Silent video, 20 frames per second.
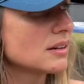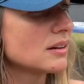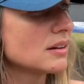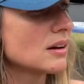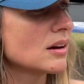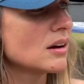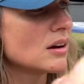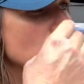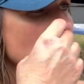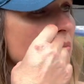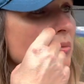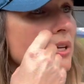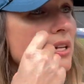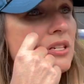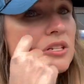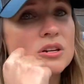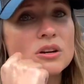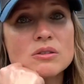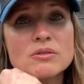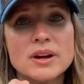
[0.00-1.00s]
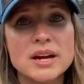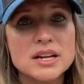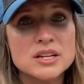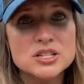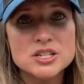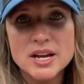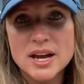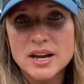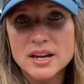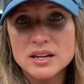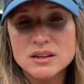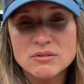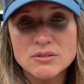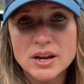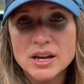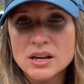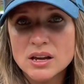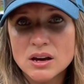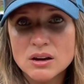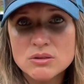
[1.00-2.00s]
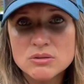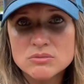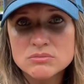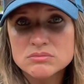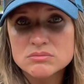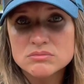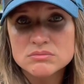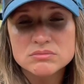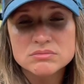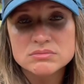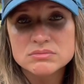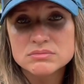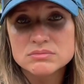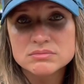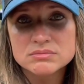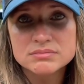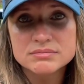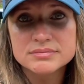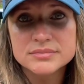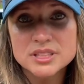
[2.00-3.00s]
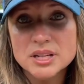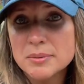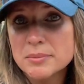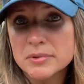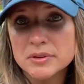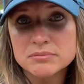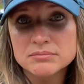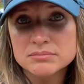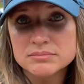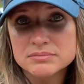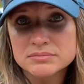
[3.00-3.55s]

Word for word: Um, get your rain jacket, raincoat, something.